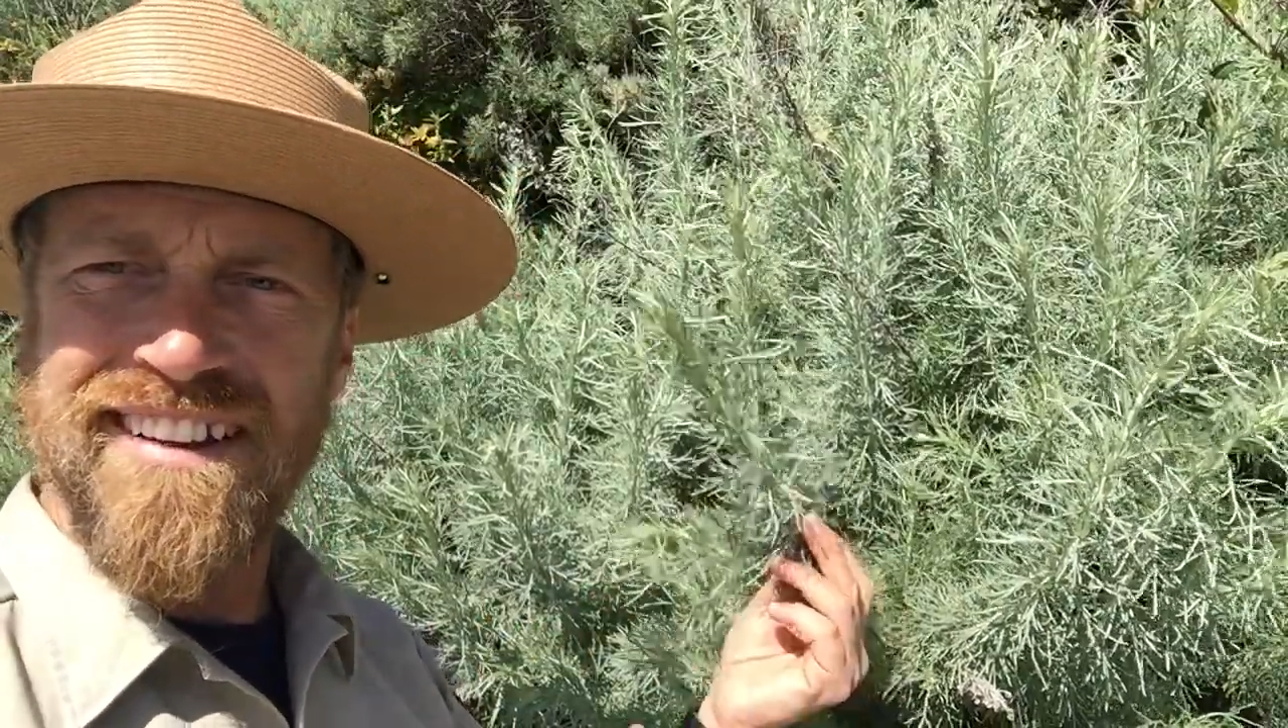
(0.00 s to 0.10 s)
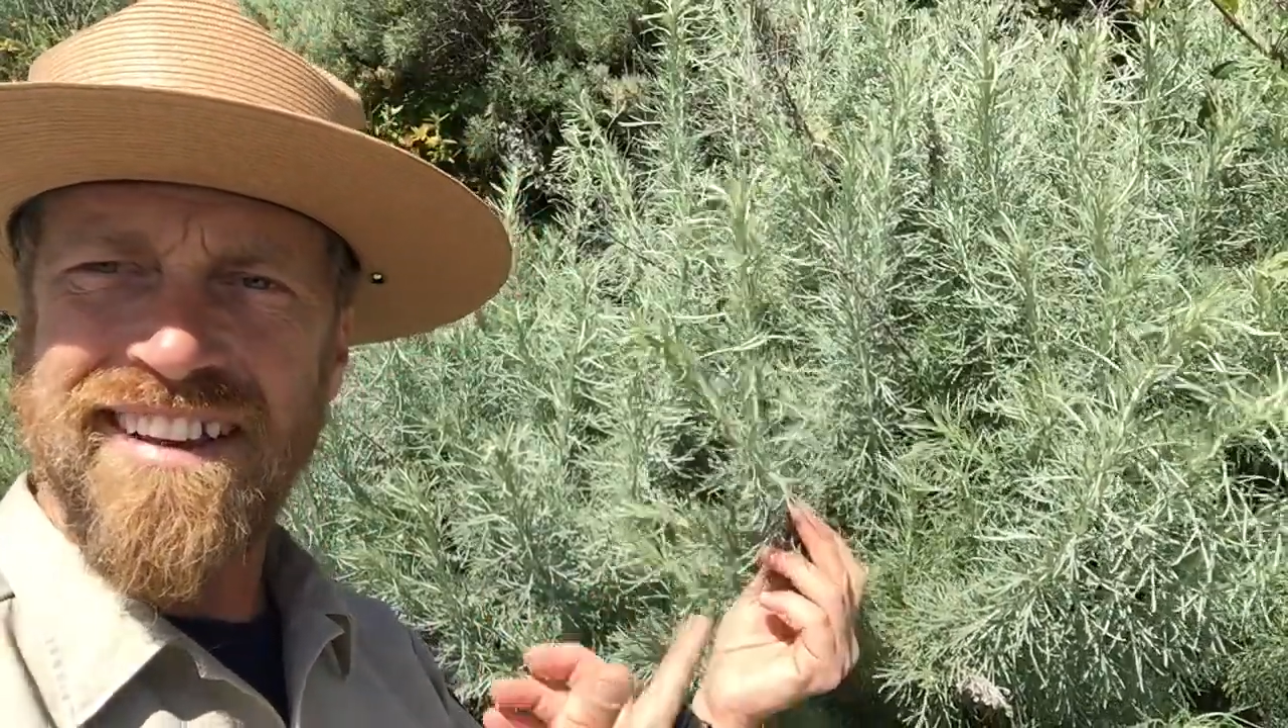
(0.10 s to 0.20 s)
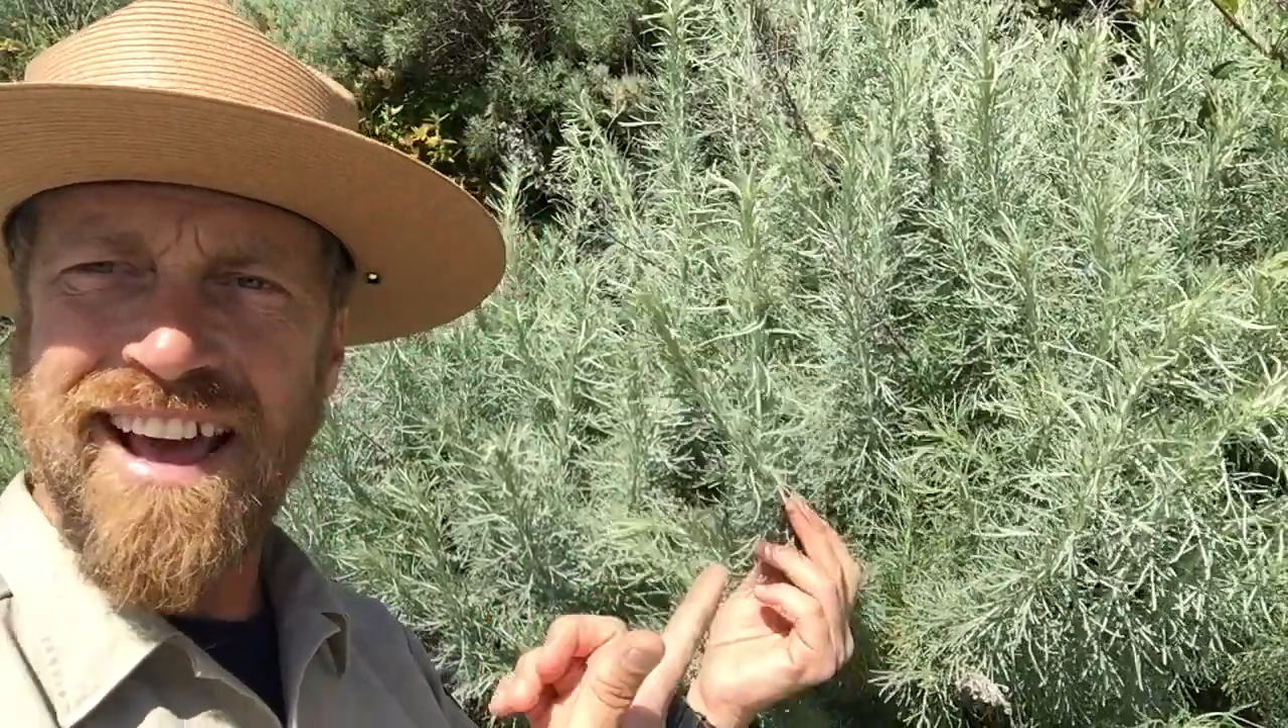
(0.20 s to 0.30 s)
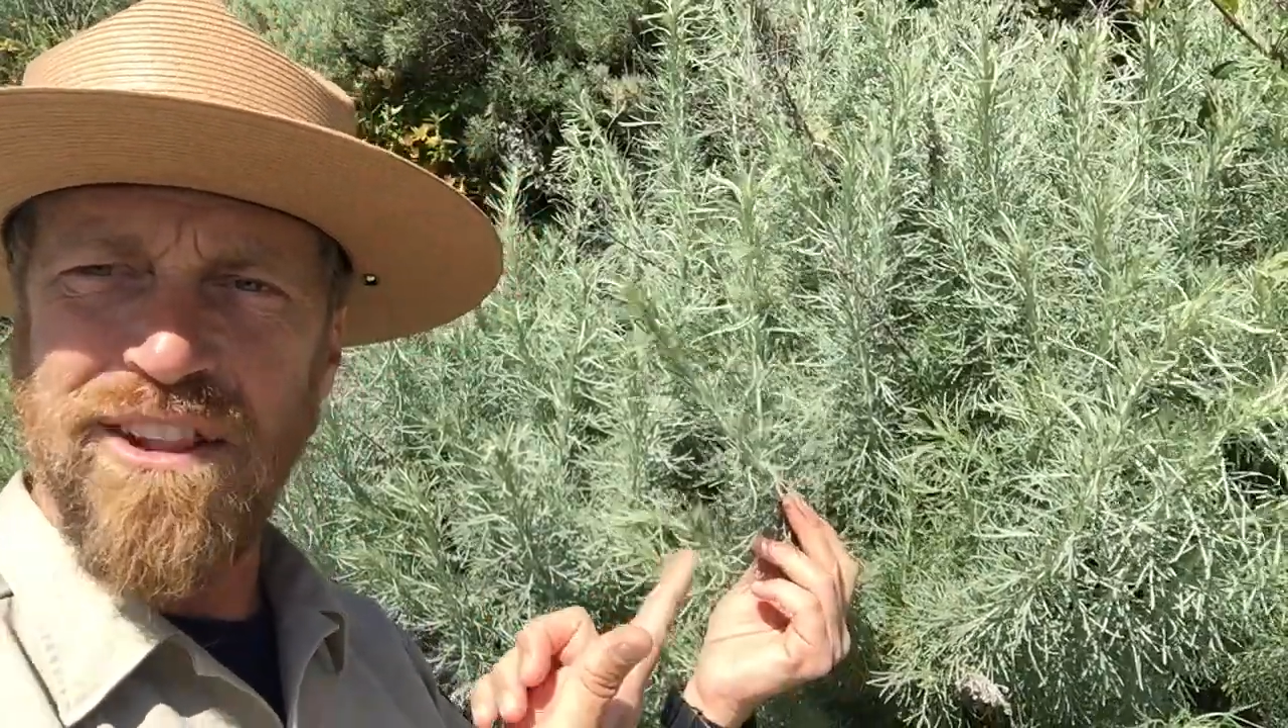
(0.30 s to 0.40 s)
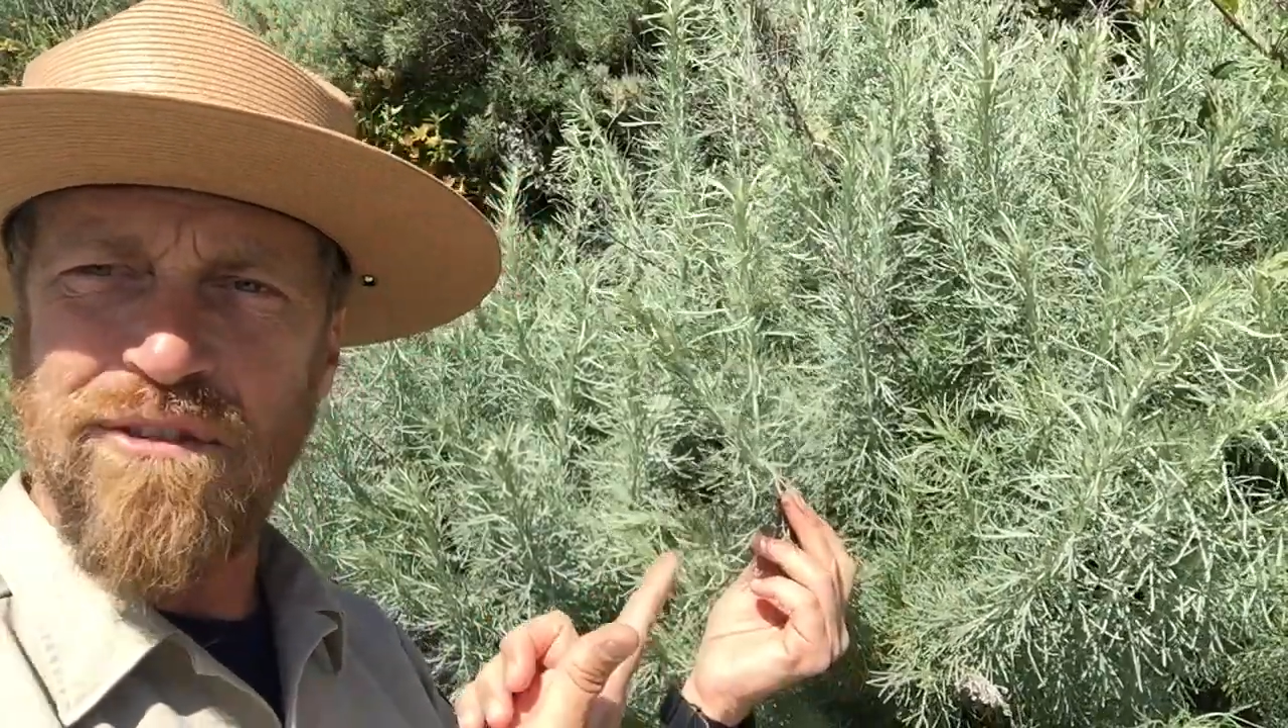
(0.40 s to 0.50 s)

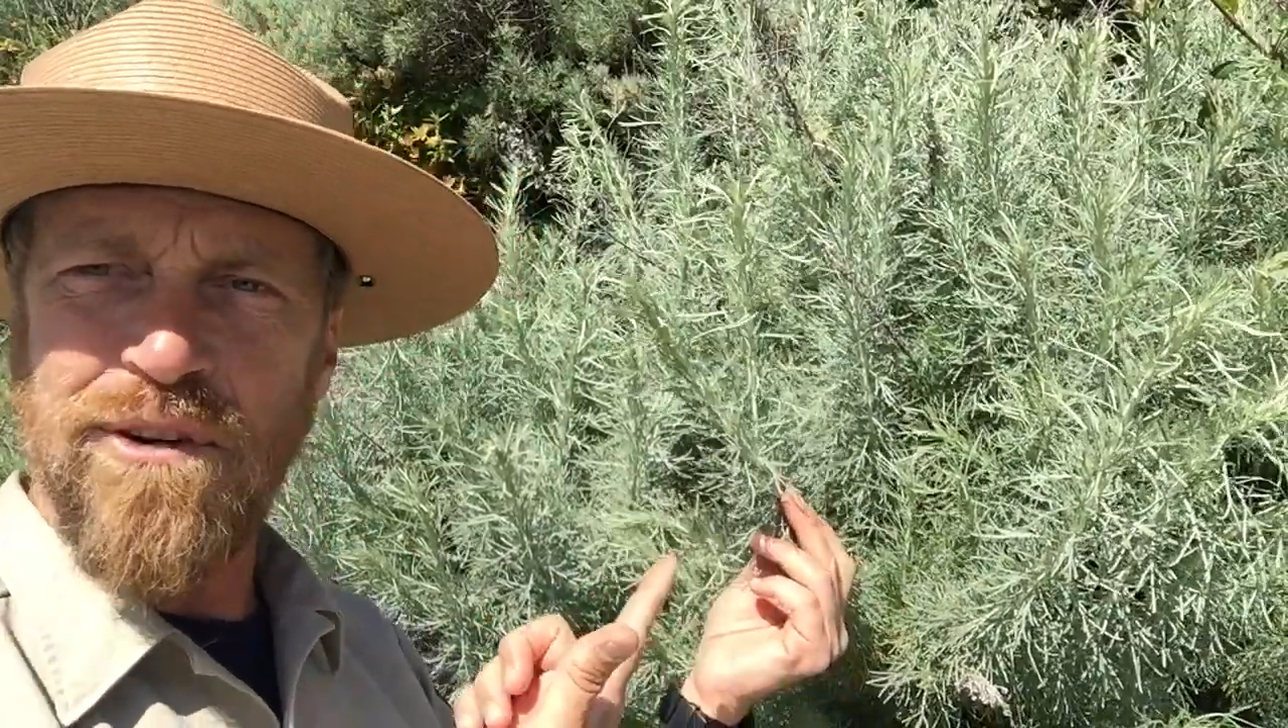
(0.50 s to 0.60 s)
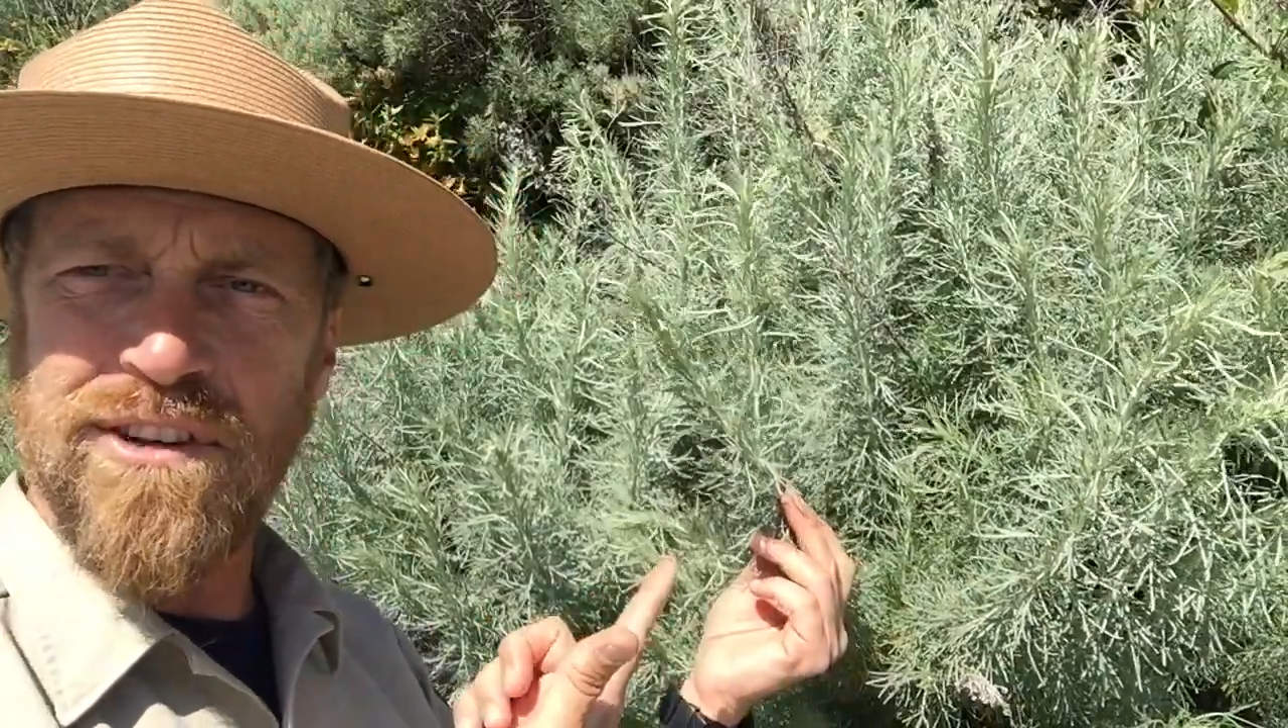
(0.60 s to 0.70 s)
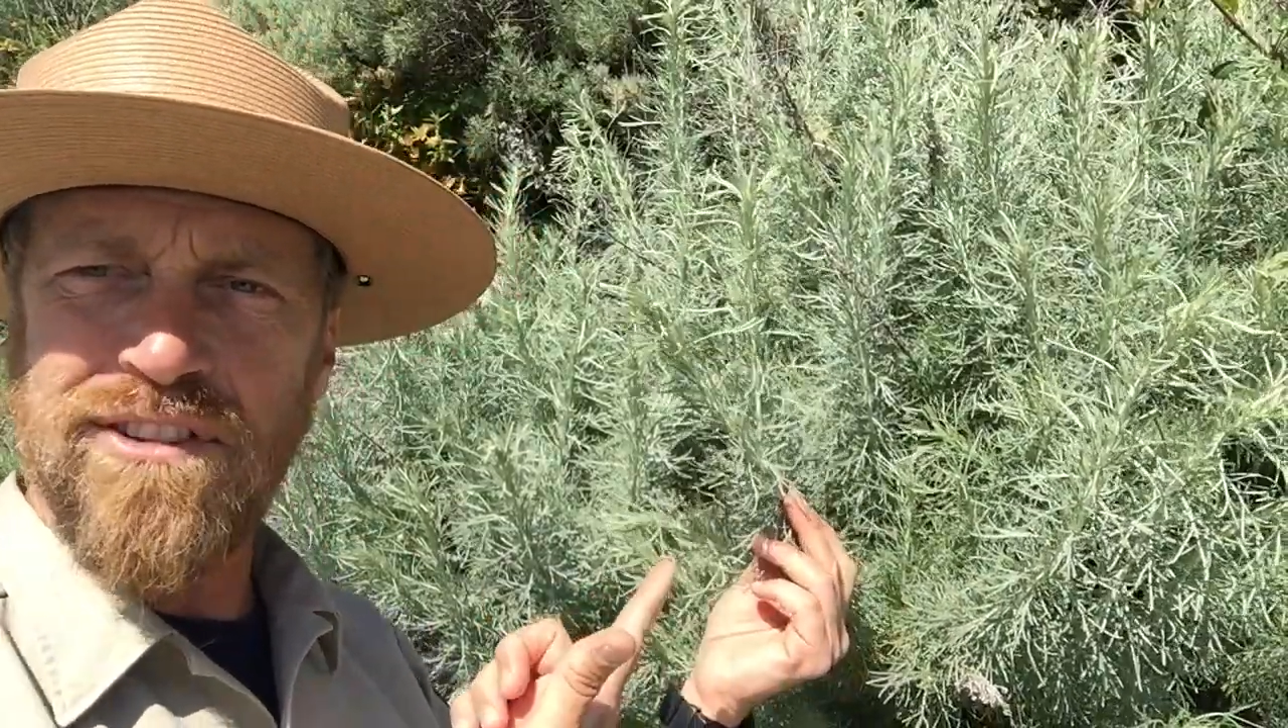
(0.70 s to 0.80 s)
California